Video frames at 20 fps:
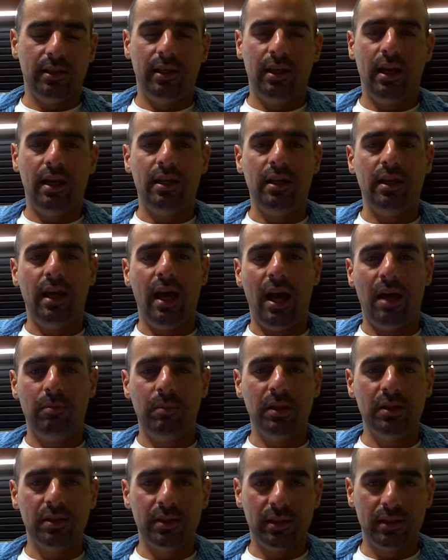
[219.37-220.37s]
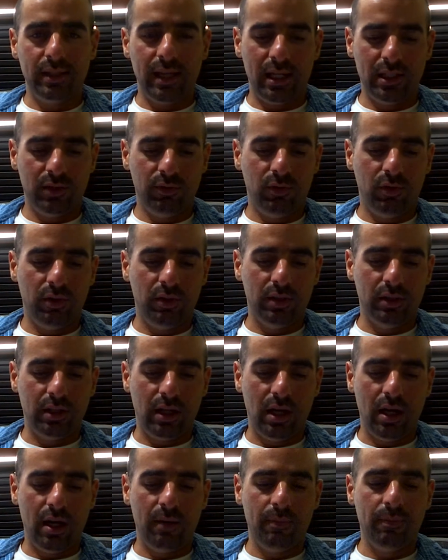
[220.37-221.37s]
Again, he had been successful at the
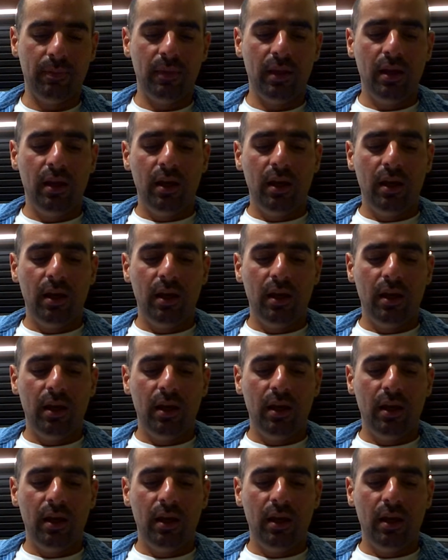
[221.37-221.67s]
time.